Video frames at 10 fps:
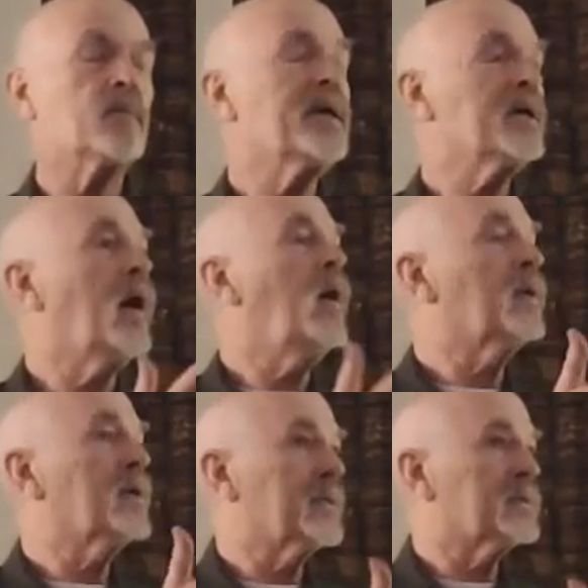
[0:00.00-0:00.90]
we had
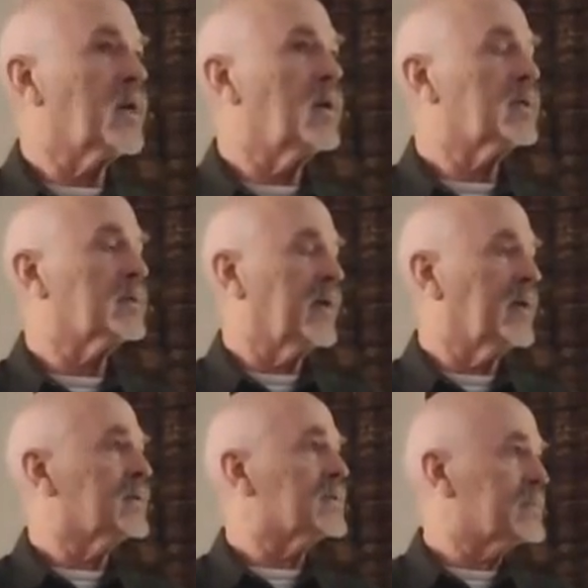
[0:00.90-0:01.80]
already been talking
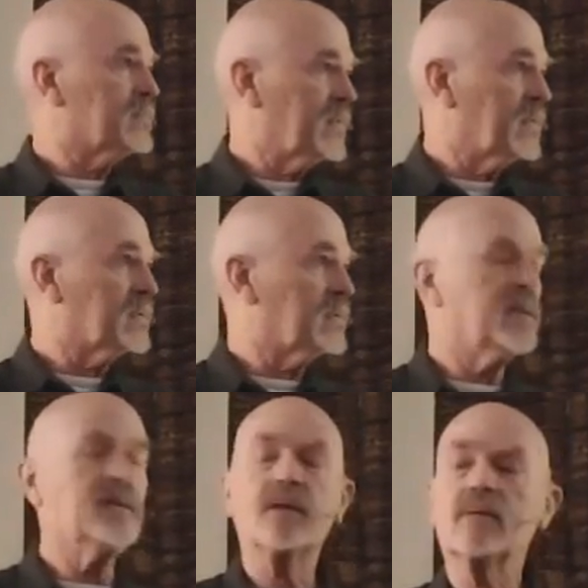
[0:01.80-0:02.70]
about this
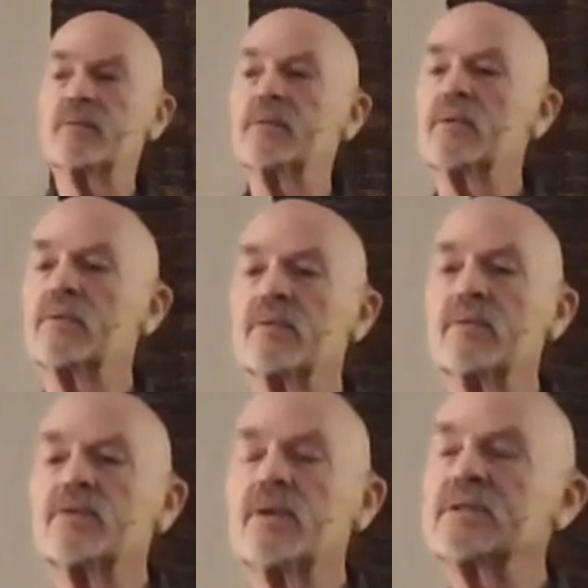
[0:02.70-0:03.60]
thing,
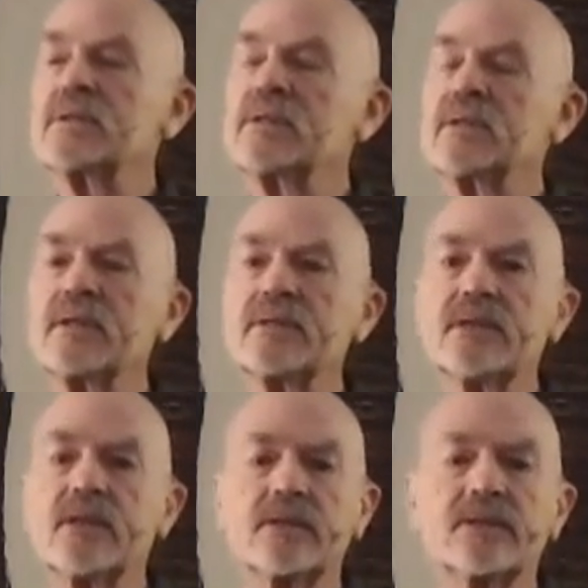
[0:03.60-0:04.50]
trust in things,
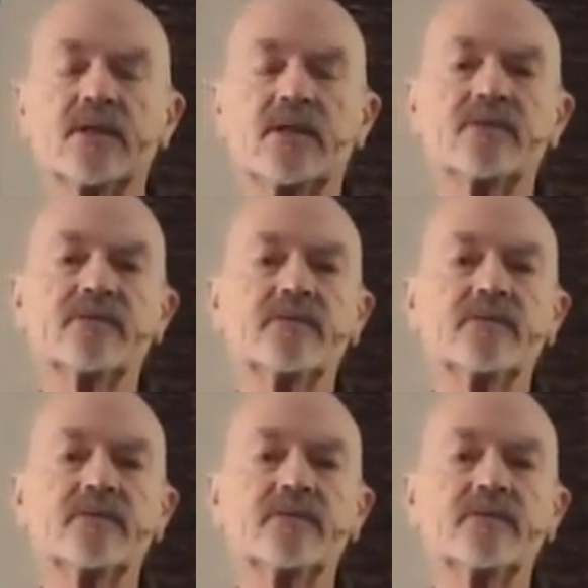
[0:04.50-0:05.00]
not in self.